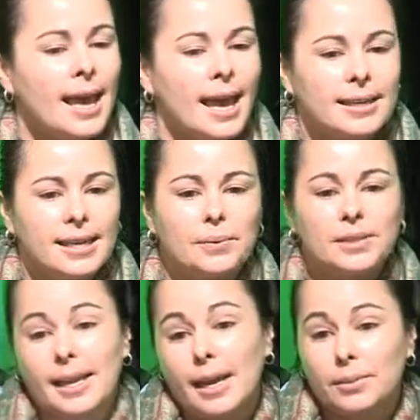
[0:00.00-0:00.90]
and he
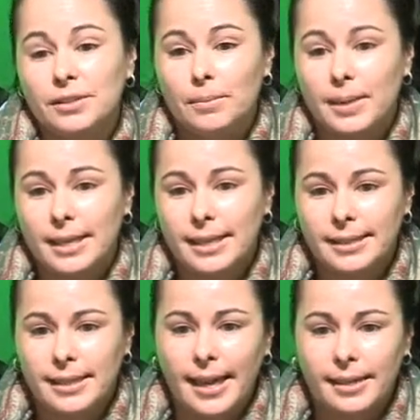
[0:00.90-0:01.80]
was unable to be here
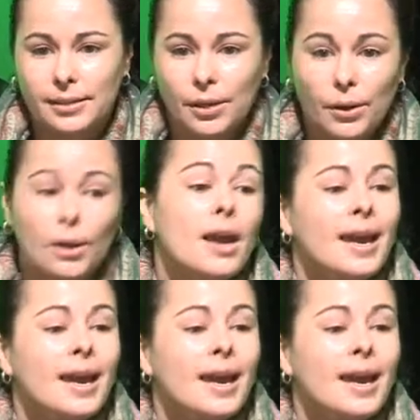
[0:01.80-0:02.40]
today. So